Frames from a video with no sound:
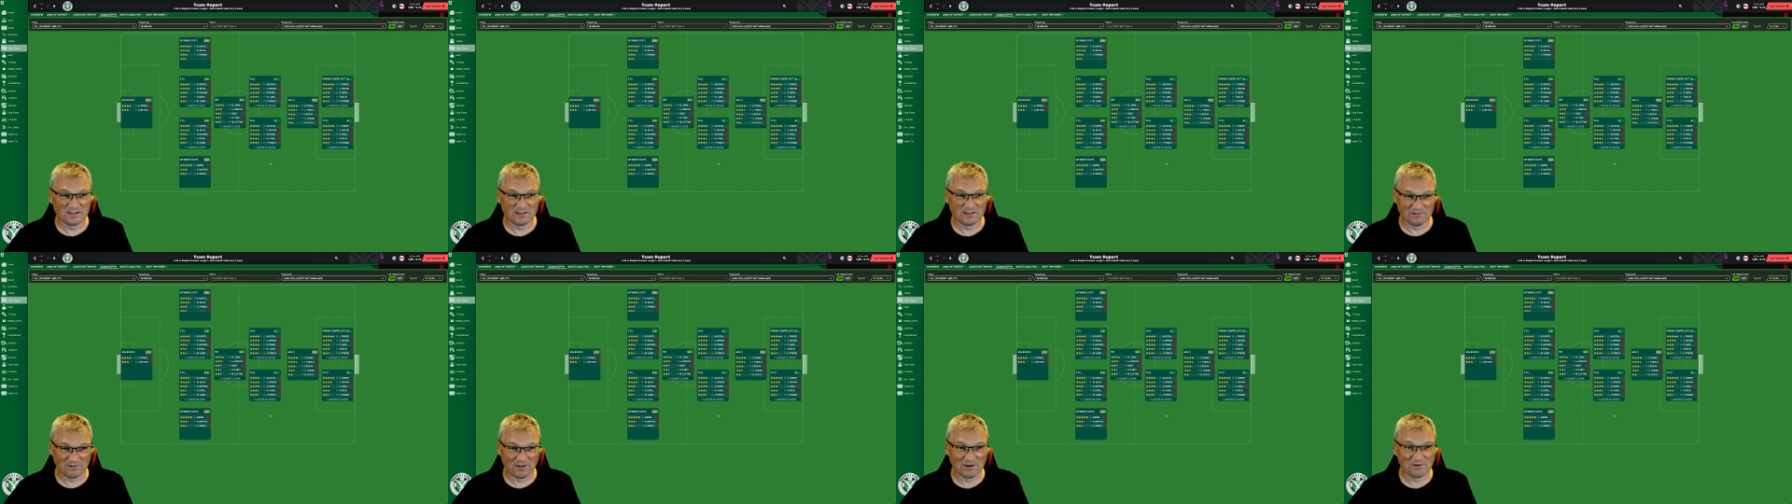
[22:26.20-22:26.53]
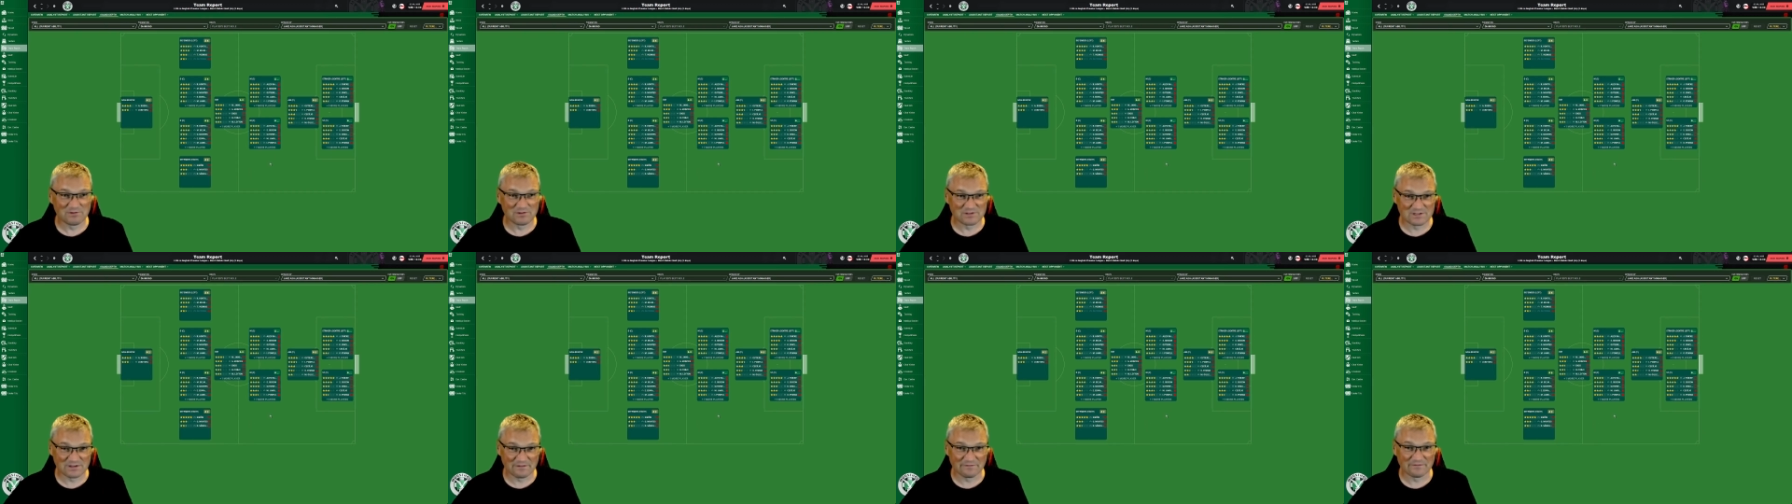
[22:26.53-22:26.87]
you
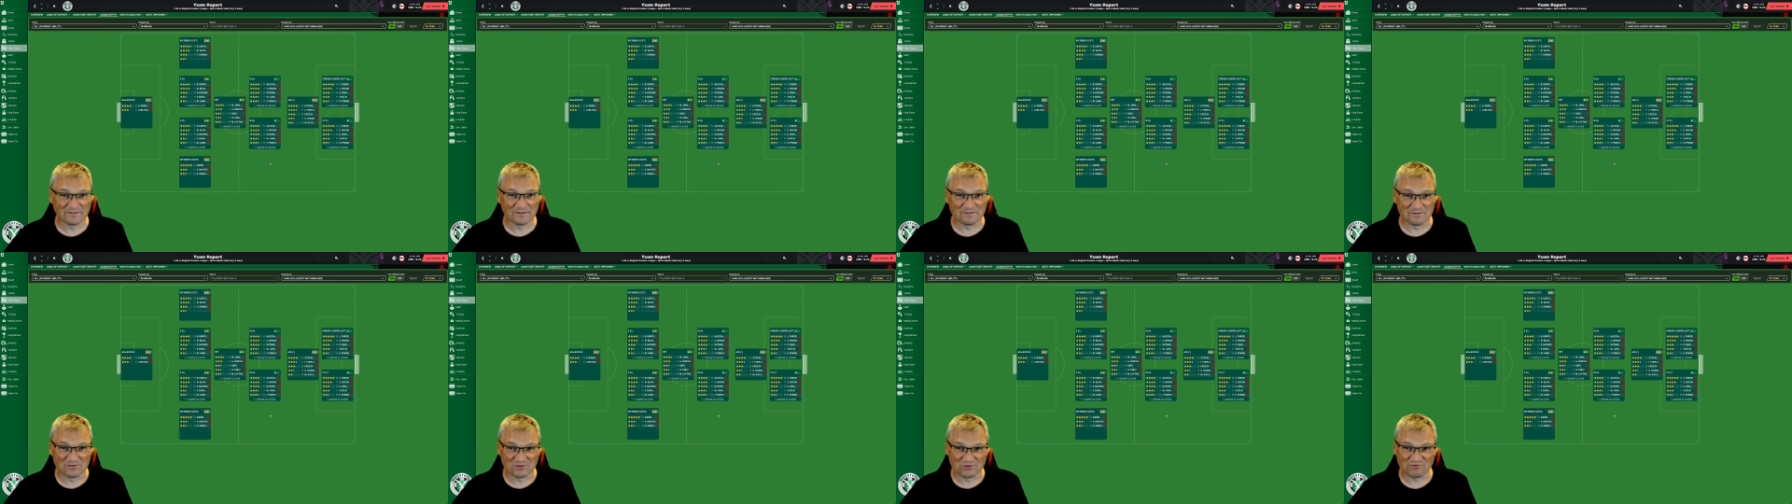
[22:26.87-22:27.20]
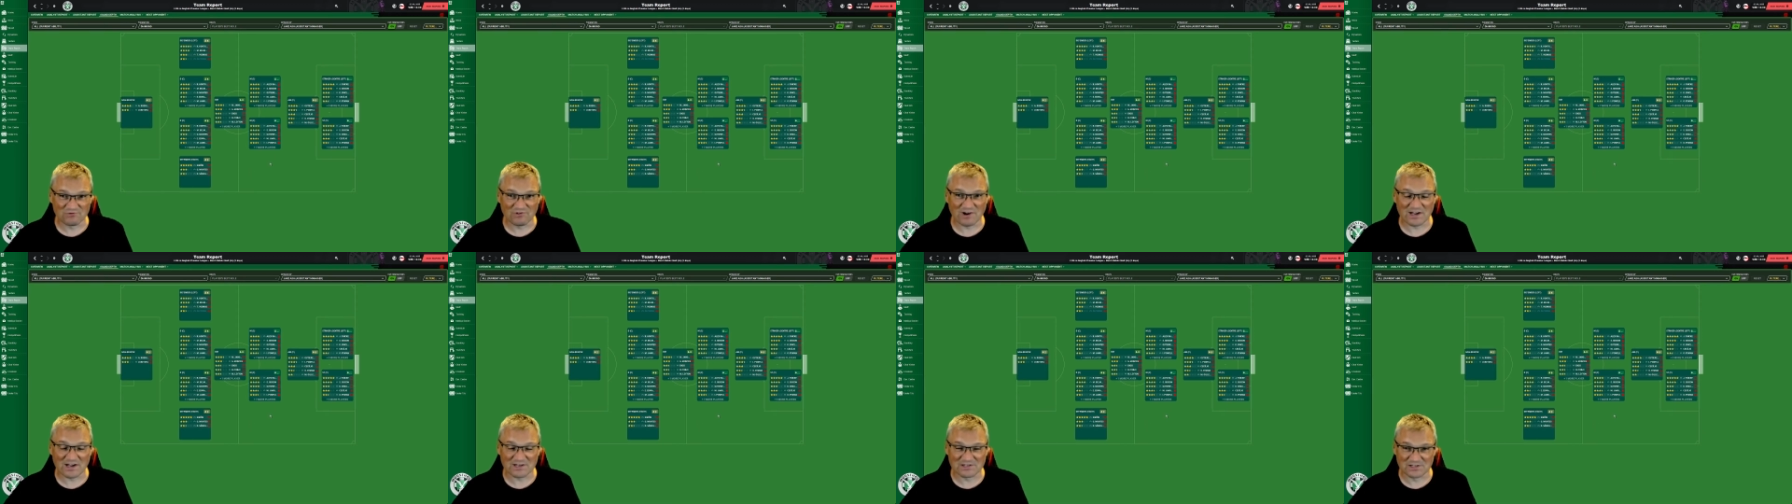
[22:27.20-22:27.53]
know something
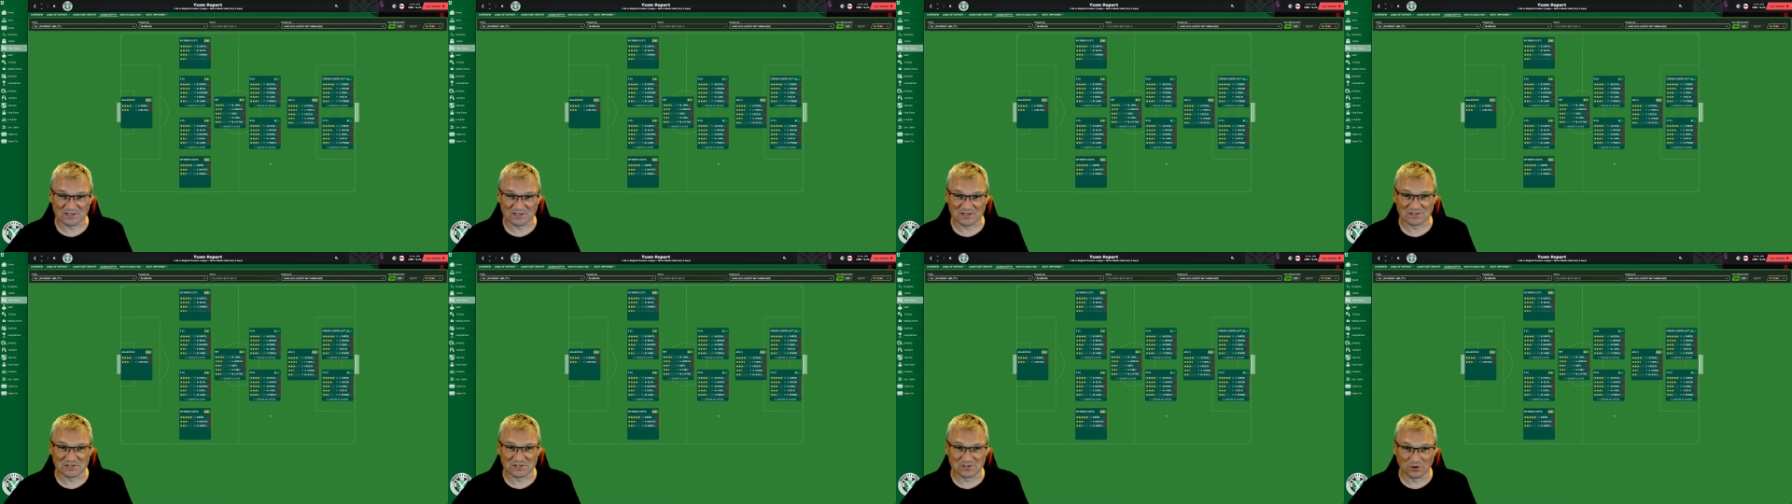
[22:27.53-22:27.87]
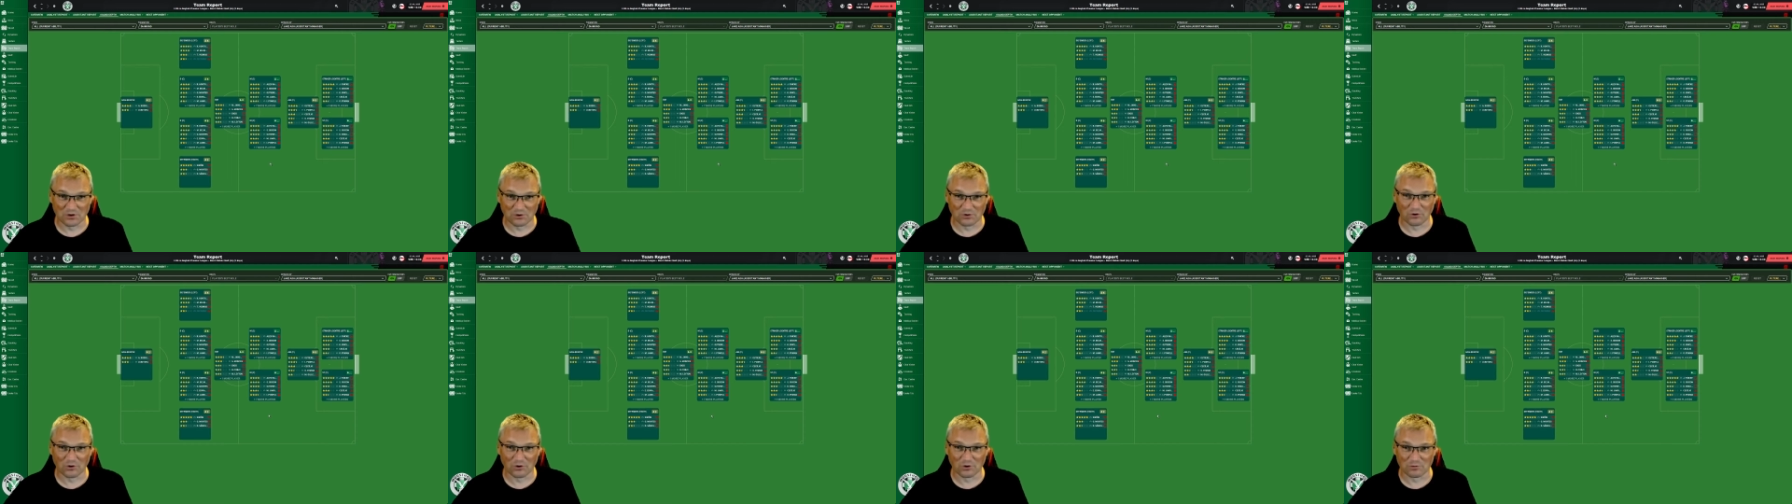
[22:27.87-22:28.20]
drastic has
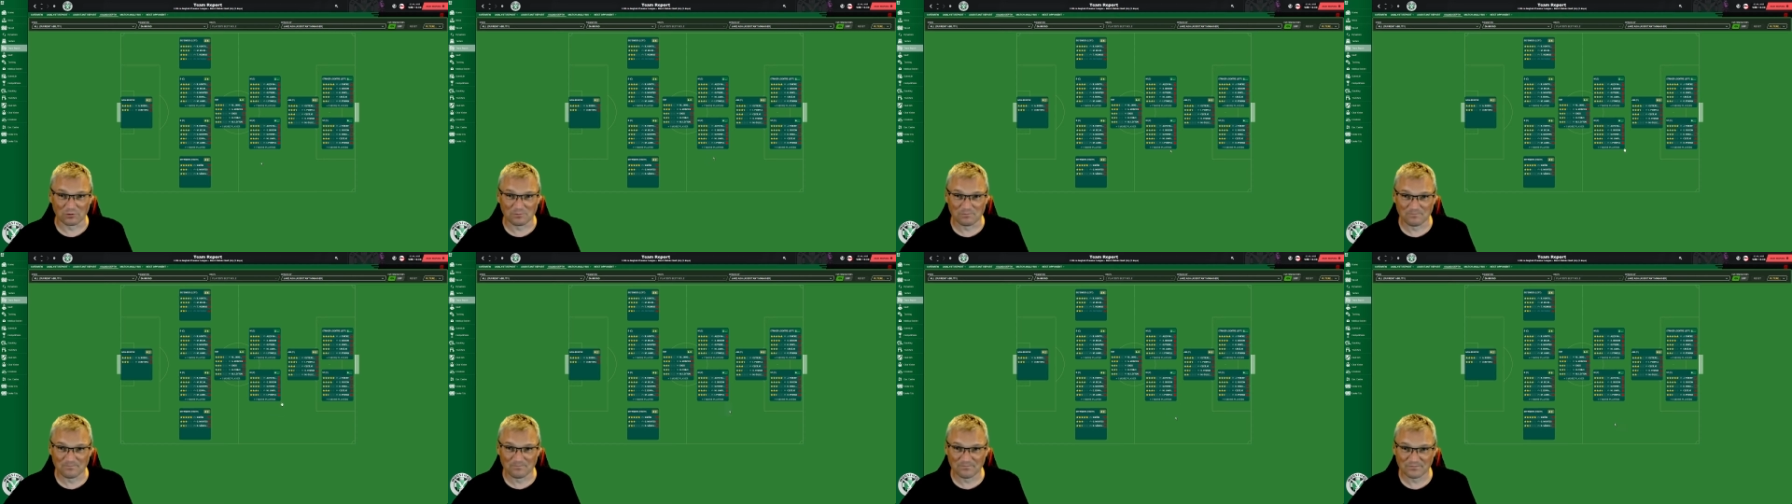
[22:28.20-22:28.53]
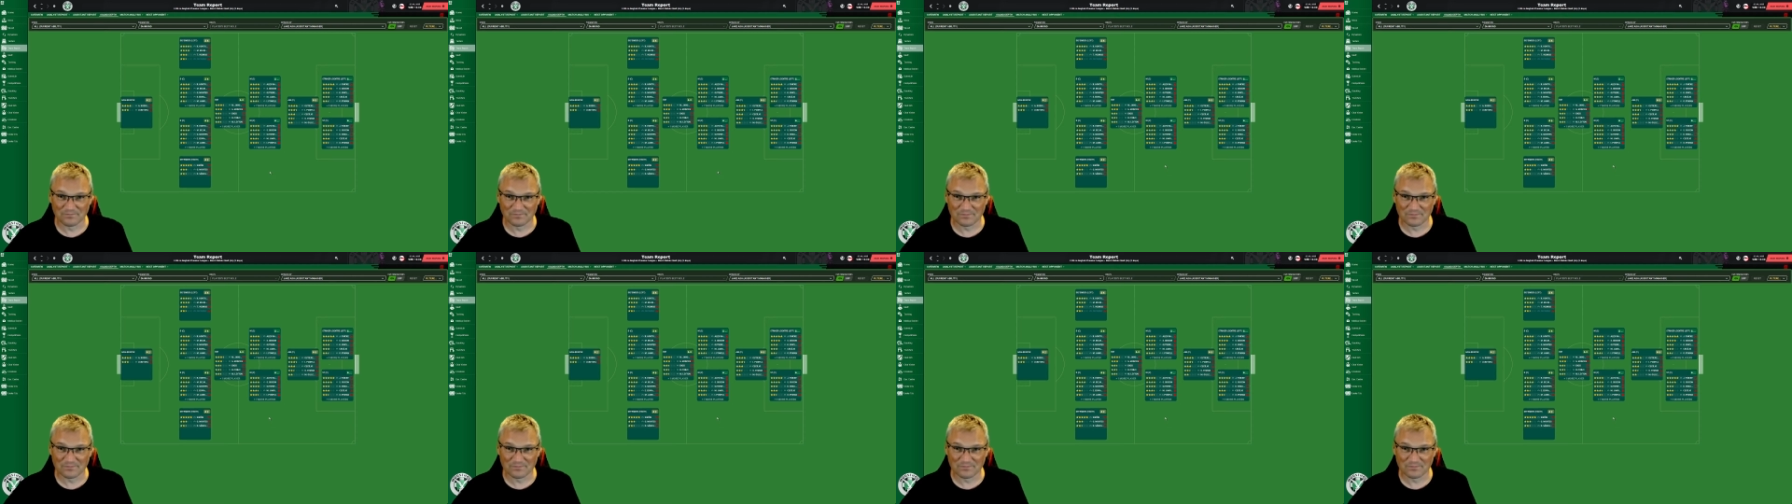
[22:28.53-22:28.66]
gone on.